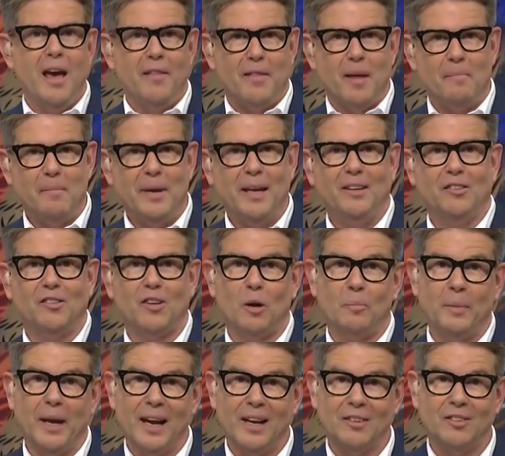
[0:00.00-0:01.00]
that means I'll
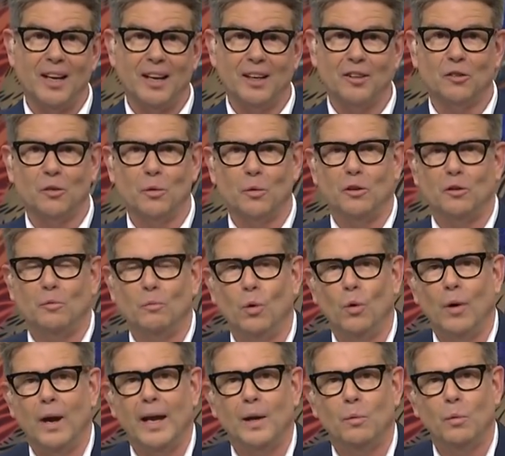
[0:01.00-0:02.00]
be out telling stories
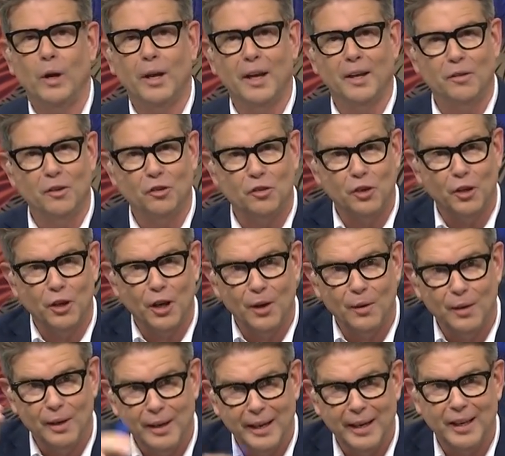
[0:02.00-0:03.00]
more and working in the studio
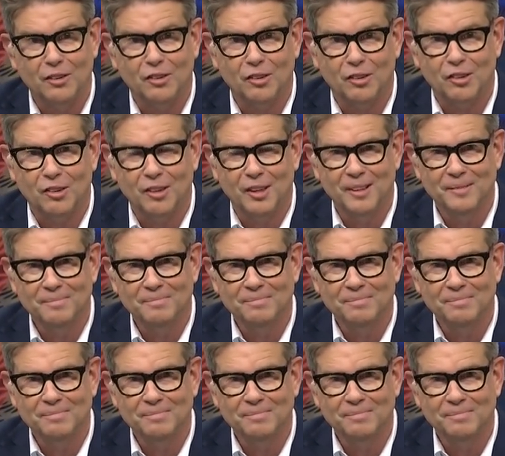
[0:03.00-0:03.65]
less.